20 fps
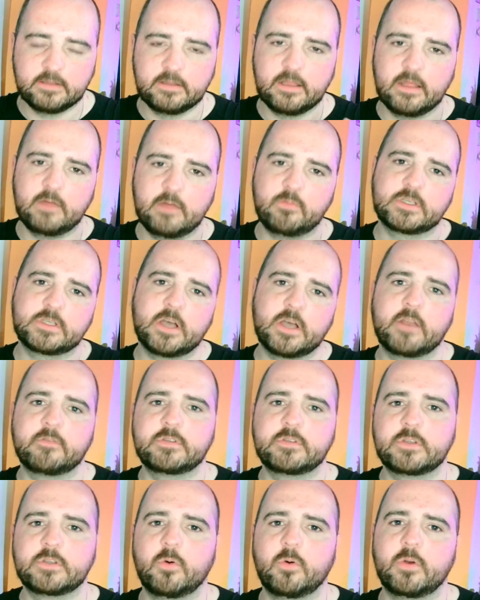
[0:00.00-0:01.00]
it was kind of
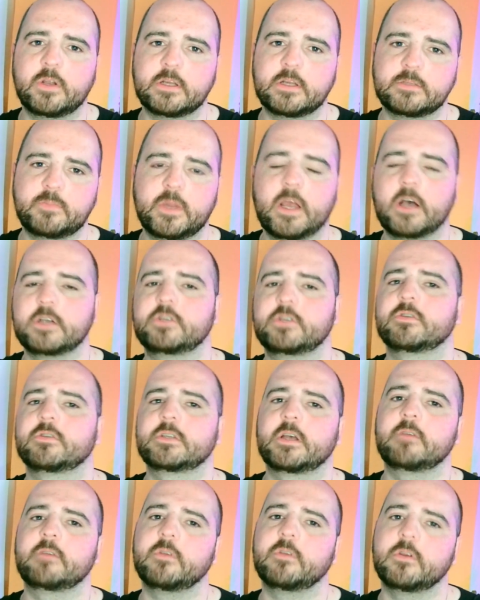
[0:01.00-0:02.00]
sold as, because you're a
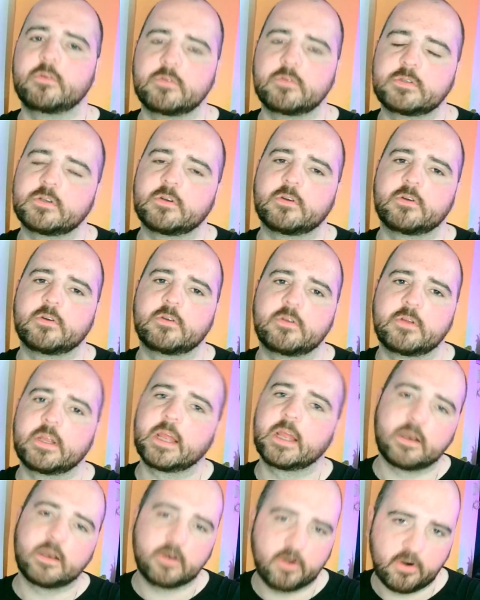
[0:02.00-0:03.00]
Cipher user, you can
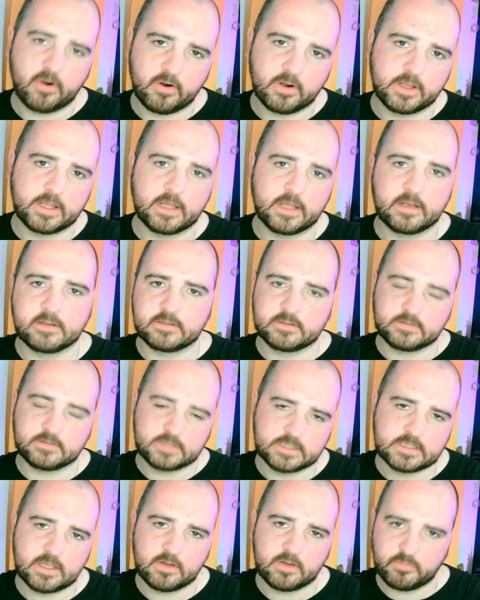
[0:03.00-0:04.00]
get it early at a
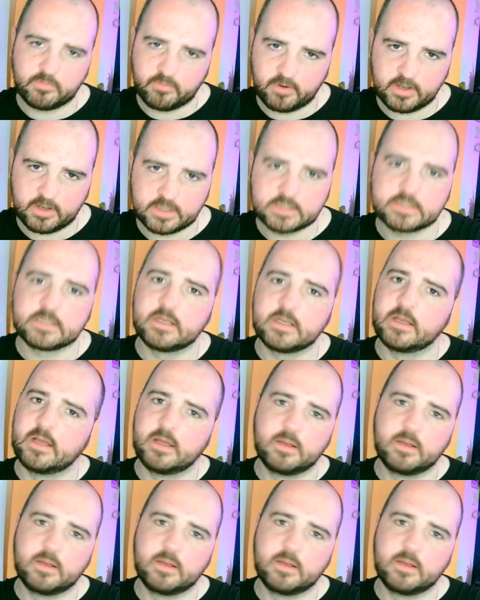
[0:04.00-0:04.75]
discounted price.